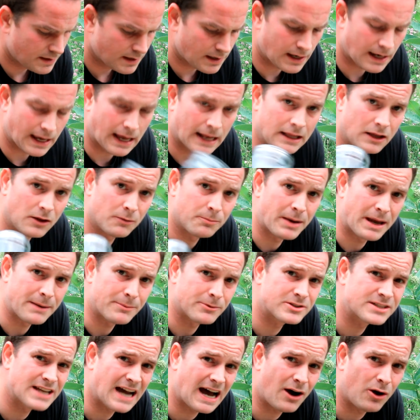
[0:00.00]
And I got a little
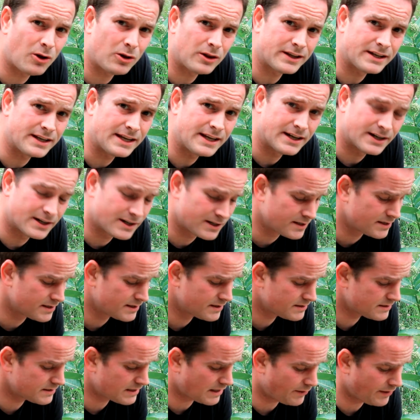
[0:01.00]
paper towel in here,
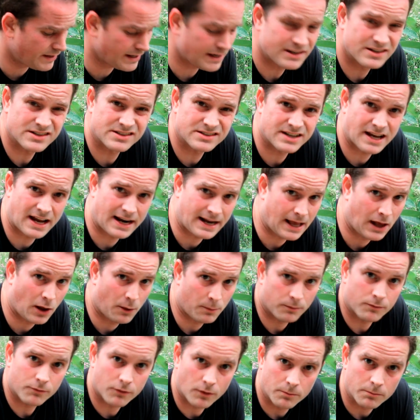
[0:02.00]
so that way it can just kind of
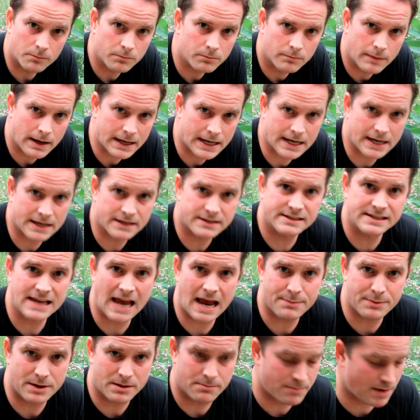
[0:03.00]
help from making a
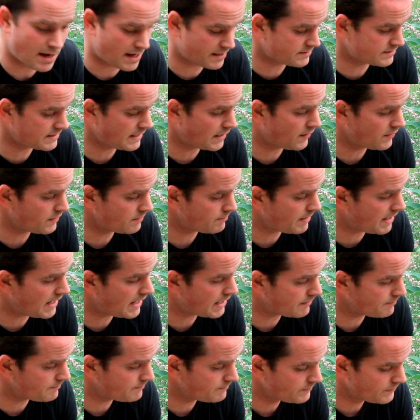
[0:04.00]
sappy mess down at the
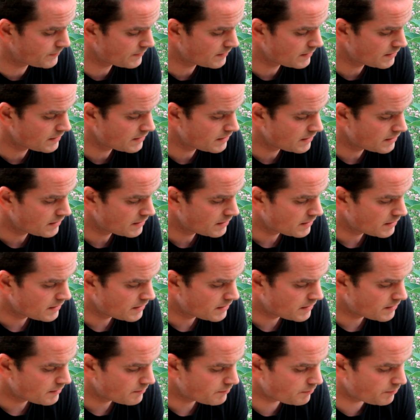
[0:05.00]
bottom.
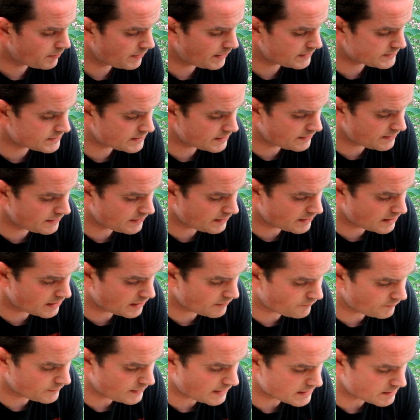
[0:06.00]
Place it in there,
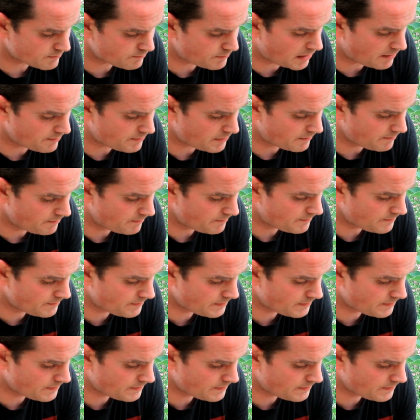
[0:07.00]
careful not to bump them.